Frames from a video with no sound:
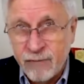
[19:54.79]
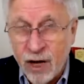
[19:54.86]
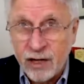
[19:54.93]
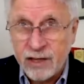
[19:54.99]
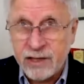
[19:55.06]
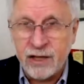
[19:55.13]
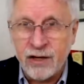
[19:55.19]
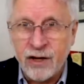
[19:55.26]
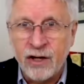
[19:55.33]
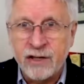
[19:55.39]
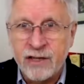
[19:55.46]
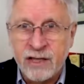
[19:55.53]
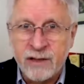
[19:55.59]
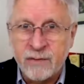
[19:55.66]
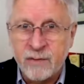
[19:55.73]

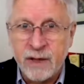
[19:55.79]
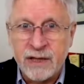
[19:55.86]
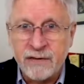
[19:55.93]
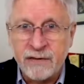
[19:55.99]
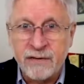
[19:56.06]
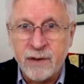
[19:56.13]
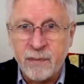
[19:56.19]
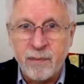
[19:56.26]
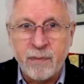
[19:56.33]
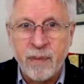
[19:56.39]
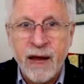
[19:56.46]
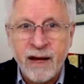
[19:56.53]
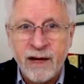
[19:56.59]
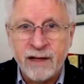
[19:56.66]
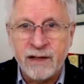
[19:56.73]
OxyContin, but if the
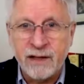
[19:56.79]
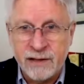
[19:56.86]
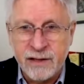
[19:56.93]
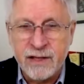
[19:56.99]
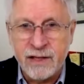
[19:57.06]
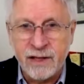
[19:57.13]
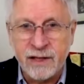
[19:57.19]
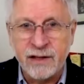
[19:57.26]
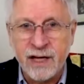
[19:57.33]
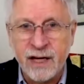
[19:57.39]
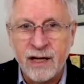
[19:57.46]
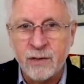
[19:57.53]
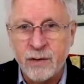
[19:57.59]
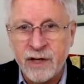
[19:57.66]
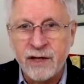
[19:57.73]
pain is still
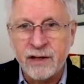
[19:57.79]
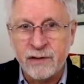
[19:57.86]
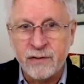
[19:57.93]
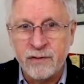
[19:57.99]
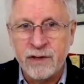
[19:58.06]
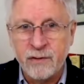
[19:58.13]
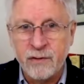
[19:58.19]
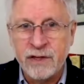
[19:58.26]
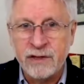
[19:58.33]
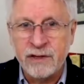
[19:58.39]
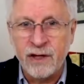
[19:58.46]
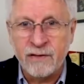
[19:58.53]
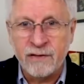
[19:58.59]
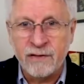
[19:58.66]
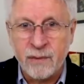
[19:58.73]
there, we need to
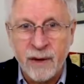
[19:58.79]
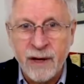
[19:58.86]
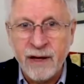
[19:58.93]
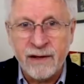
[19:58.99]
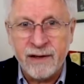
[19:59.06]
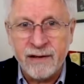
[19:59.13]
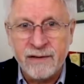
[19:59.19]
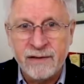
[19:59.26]
resolve the pain.